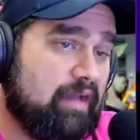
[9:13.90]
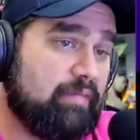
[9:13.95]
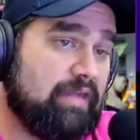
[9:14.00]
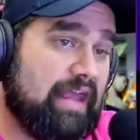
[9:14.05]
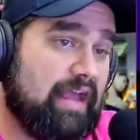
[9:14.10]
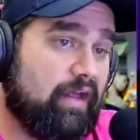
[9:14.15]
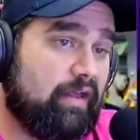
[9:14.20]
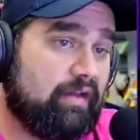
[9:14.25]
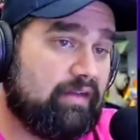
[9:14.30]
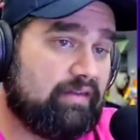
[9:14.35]
had come
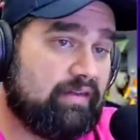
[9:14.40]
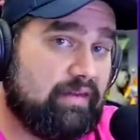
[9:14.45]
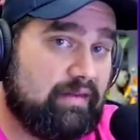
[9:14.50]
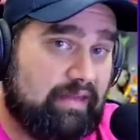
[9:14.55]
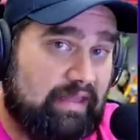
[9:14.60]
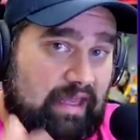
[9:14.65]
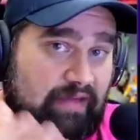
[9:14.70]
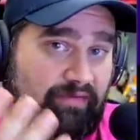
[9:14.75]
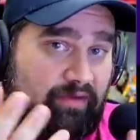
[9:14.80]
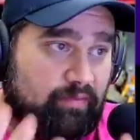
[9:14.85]
to Alex
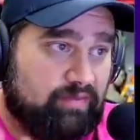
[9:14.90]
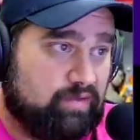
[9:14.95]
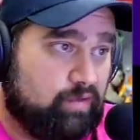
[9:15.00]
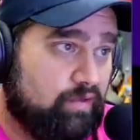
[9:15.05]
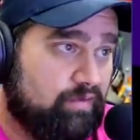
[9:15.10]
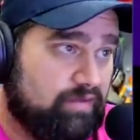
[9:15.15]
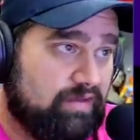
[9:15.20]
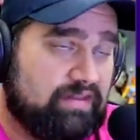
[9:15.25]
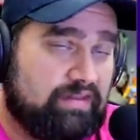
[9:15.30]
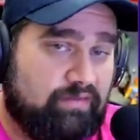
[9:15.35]
and gave him
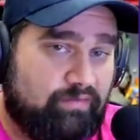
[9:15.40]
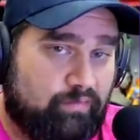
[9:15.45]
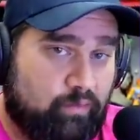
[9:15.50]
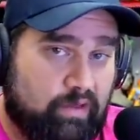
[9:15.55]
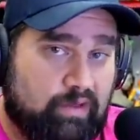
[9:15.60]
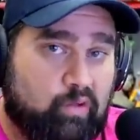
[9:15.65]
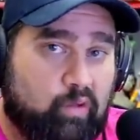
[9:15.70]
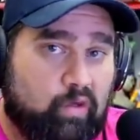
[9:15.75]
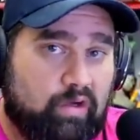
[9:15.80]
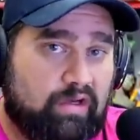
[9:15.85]
sort of this
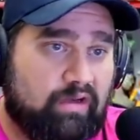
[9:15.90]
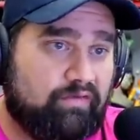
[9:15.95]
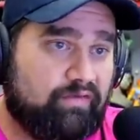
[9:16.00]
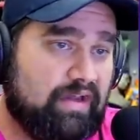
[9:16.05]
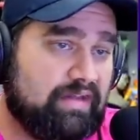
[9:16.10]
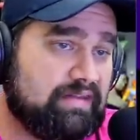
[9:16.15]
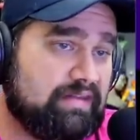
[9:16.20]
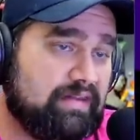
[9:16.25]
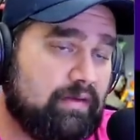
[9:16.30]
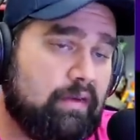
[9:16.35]
recording
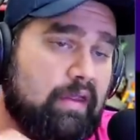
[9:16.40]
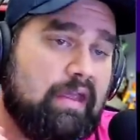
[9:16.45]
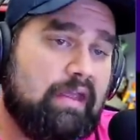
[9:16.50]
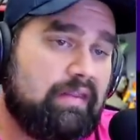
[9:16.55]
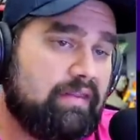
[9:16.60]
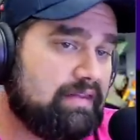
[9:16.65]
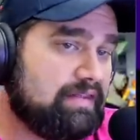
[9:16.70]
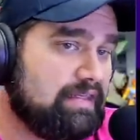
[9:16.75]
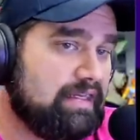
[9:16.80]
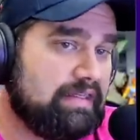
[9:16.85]
device. Said
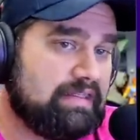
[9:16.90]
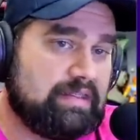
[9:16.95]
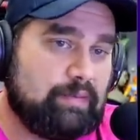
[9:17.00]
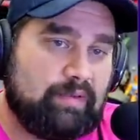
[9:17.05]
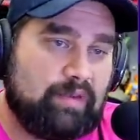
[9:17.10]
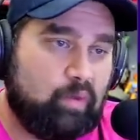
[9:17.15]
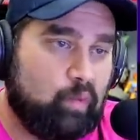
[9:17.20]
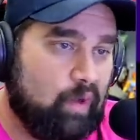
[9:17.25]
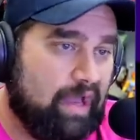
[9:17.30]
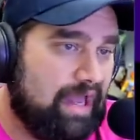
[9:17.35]
this needs to
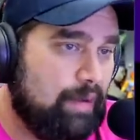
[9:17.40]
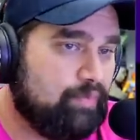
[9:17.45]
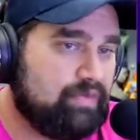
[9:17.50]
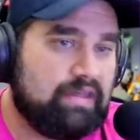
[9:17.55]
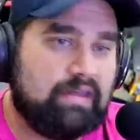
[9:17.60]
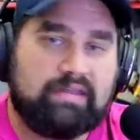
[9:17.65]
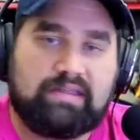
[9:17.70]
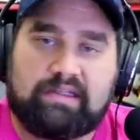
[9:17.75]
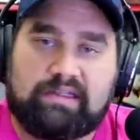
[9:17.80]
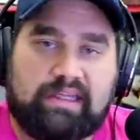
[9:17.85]
be
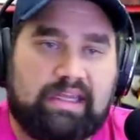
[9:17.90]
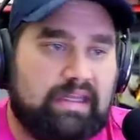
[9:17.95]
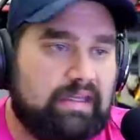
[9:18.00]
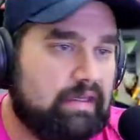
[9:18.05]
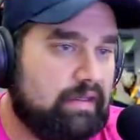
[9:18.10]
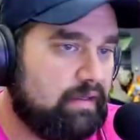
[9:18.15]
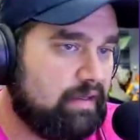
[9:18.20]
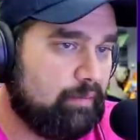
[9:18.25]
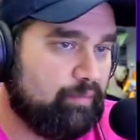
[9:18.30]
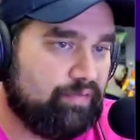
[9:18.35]
wiped,
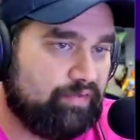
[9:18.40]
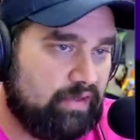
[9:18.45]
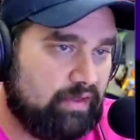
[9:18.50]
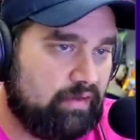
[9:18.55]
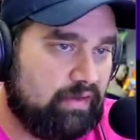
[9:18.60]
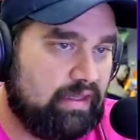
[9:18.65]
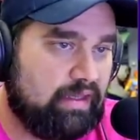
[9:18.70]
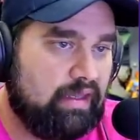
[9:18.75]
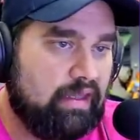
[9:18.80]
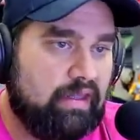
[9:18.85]
deleted
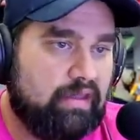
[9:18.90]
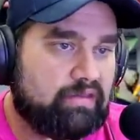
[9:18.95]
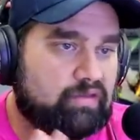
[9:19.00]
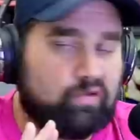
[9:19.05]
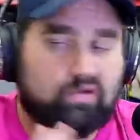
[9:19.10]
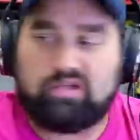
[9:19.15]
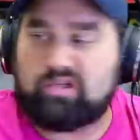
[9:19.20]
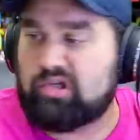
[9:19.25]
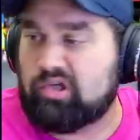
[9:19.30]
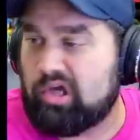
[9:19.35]
completely,
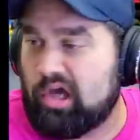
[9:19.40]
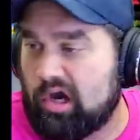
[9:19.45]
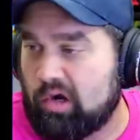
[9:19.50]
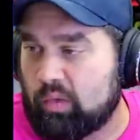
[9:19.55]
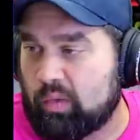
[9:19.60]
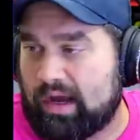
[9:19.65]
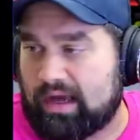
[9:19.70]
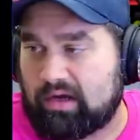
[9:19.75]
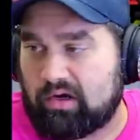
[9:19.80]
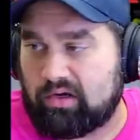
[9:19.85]
so there's
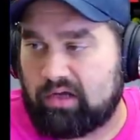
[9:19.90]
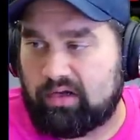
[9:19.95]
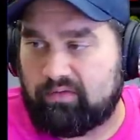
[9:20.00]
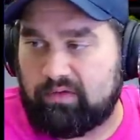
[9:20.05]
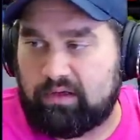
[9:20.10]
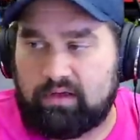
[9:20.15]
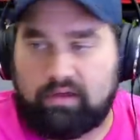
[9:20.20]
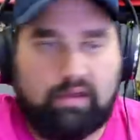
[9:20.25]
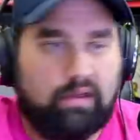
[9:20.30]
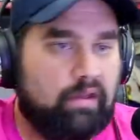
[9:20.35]
no record
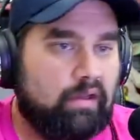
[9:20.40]
of it.